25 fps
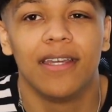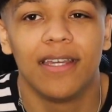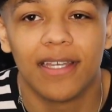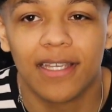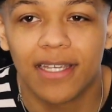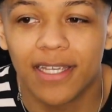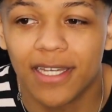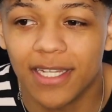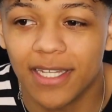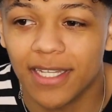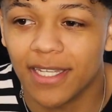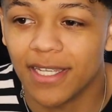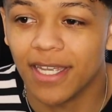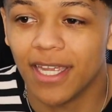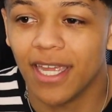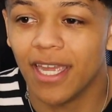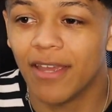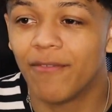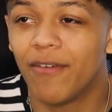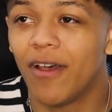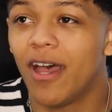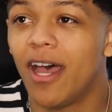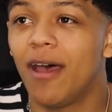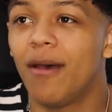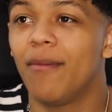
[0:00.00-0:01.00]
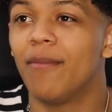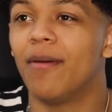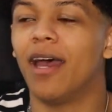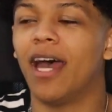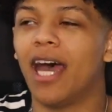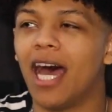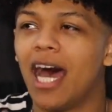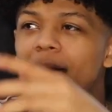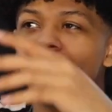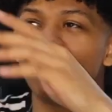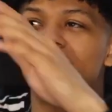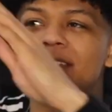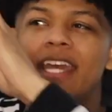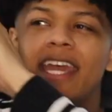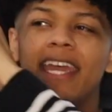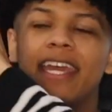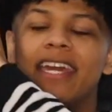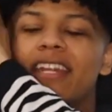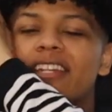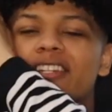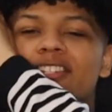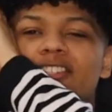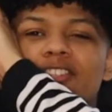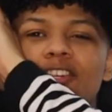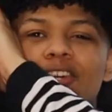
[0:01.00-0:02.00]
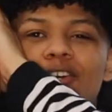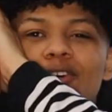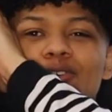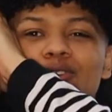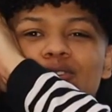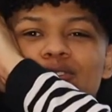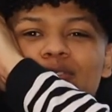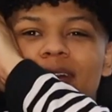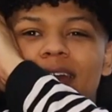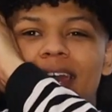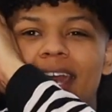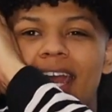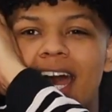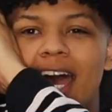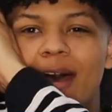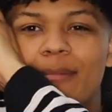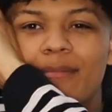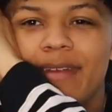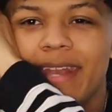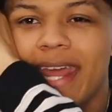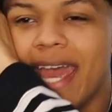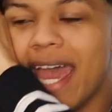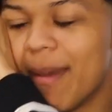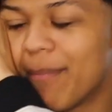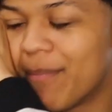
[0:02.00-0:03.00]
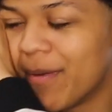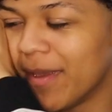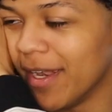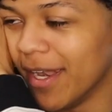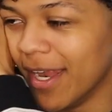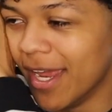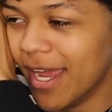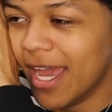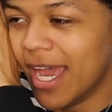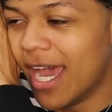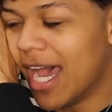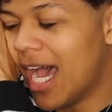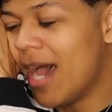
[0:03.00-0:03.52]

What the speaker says: Because if I'm taking a snooze, right? I'm napping.